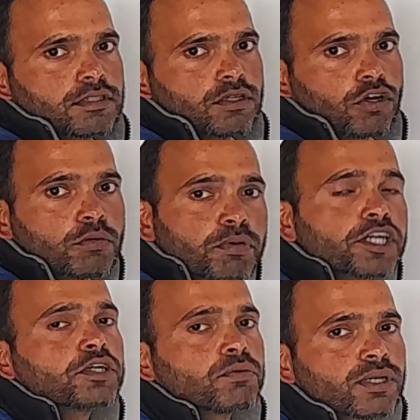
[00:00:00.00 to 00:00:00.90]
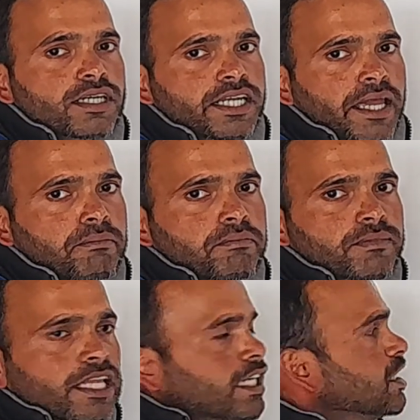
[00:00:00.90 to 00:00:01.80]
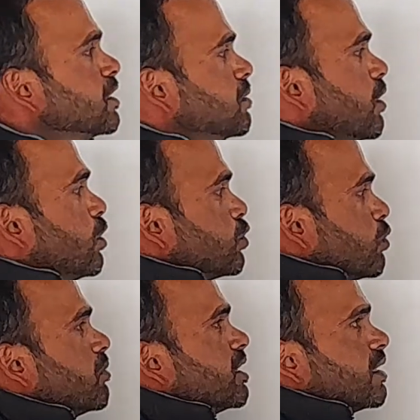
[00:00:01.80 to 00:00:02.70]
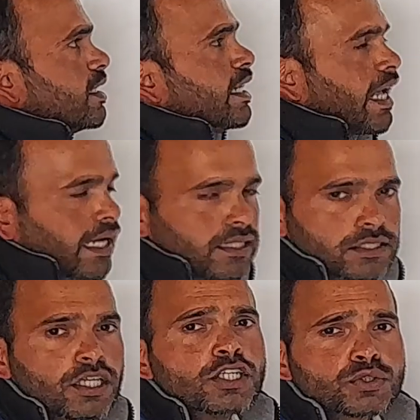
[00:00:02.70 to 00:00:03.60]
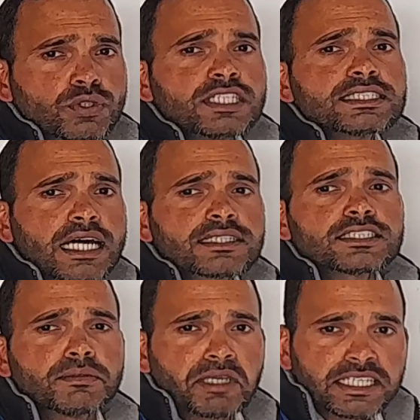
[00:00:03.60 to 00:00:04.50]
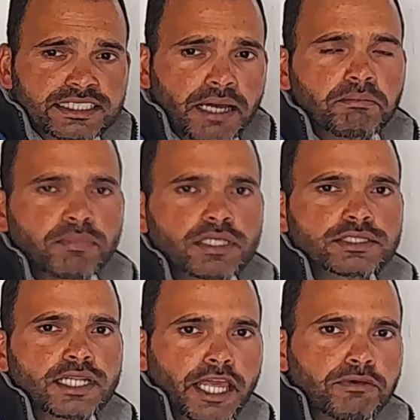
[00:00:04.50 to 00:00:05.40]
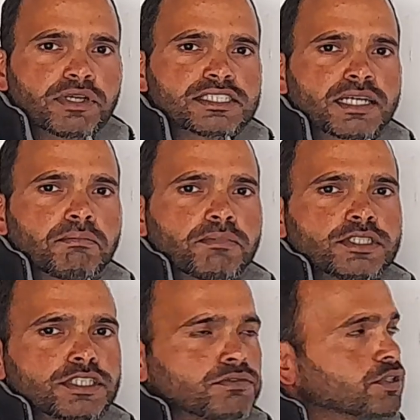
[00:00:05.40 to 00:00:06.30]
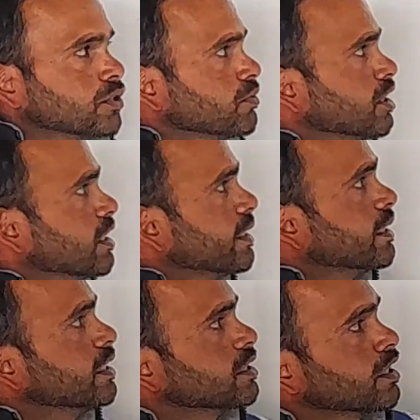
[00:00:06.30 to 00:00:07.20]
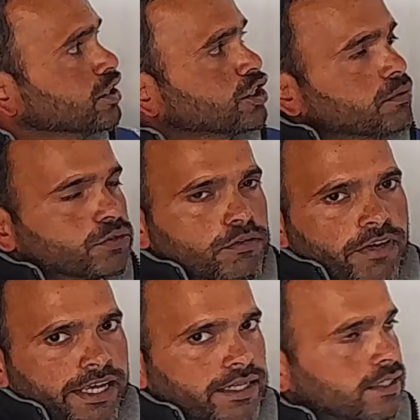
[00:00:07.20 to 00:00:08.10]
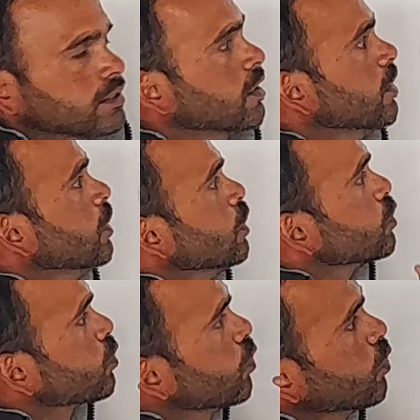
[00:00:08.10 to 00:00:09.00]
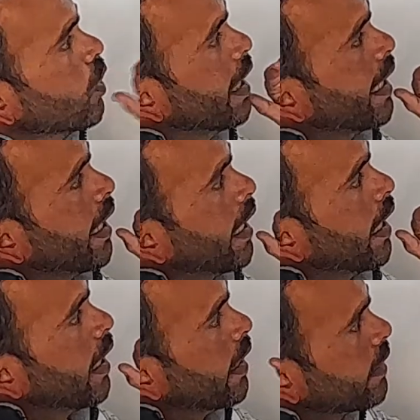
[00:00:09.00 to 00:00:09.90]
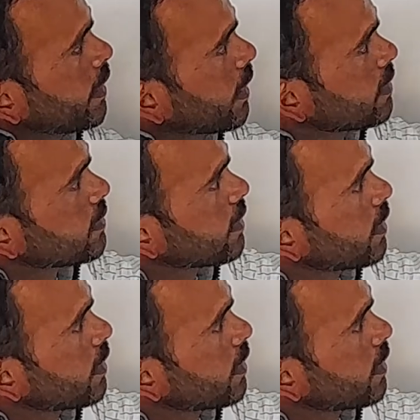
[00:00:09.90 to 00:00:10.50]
on a particular time, that is also measured in angles. So these are some examples, live examples, in which we need these concepts of angles. So these